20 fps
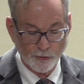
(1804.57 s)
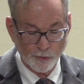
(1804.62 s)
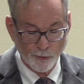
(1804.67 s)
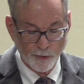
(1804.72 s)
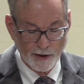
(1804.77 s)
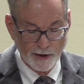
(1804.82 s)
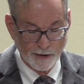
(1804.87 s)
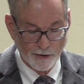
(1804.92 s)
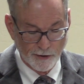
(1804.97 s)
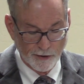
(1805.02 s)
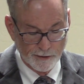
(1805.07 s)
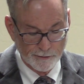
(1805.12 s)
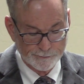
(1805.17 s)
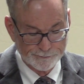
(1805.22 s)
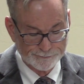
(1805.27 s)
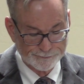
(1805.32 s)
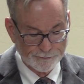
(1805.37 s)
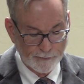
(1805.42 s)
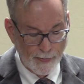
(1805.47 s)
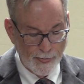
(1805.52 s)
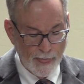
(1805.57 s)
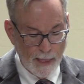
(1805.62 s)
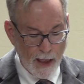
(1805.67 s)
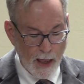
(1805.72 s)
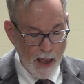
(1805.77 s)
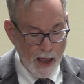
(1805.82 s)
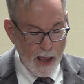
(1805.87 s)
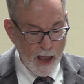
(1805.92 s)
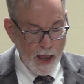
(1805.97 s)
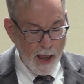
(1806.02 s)
Reader.
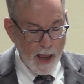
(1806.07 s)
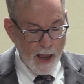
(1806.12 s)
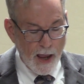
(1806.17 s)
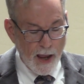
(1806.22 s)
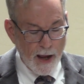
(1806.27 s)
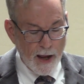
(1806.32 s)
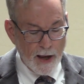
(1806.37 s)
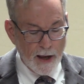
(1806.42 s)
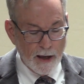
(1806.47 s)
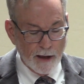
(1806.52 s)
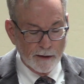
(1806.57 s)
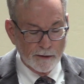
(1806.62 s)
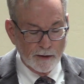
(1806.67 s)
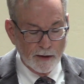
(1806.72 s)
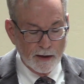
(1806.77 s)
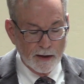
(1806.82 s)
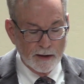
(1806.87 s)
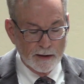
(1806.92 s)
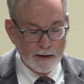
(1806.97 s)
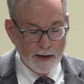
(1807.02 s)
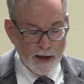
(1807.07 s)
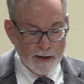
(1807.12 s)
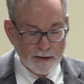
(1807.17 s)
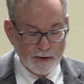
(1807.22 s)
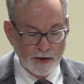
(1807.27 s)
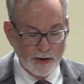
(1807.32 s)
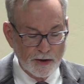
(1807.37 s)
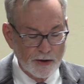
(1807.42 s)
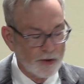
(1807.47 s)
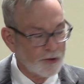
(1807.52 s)
And in
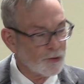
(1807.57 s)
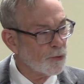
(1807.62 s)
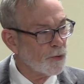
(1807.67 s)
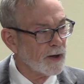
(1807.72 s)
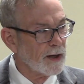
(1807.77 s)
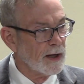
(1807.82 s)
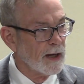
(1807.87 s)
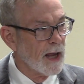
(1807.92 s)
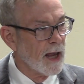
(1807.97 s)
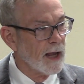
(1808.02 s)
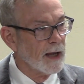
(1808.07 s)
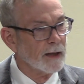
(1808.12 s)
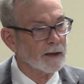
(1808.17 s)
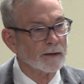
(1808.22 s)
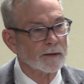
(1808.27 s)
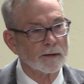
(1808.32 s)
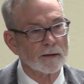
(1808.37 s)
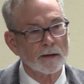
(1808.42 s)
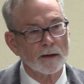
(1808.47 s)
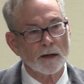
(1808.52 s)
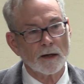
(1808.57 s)
1928,